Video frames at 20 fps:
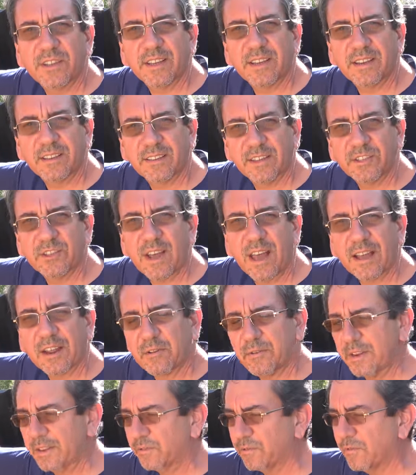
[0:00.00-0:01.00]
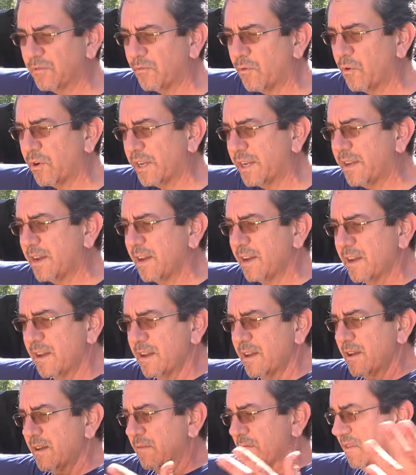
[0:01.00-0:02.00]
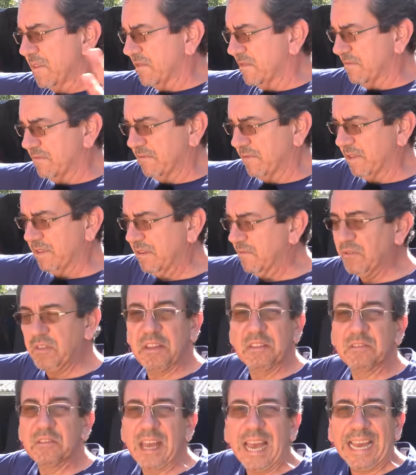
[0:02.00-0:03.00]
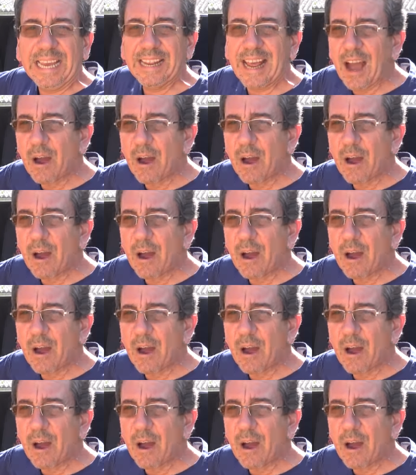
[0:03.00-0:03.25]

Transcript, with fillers: the, the Jackery 240 with, with, within eight